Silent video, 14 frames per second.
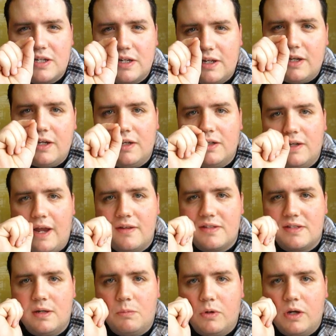today at
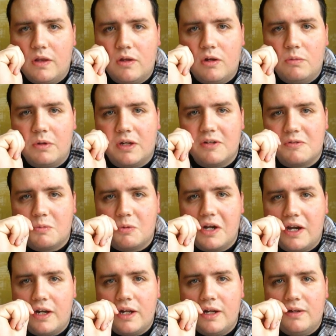Subway though because we're
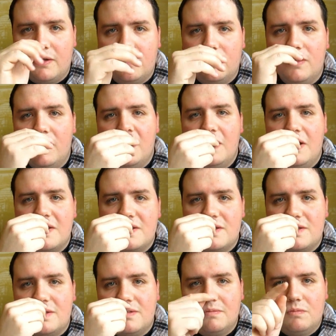eating and
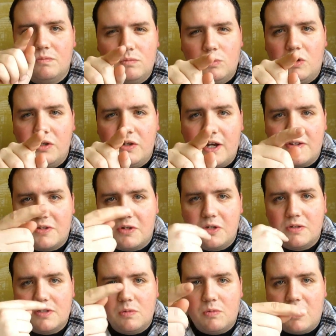it's well you guys are
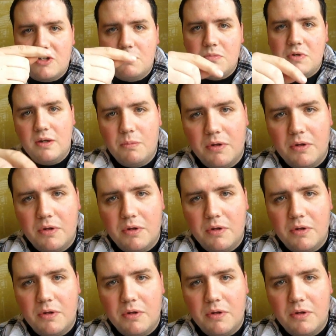used to watching me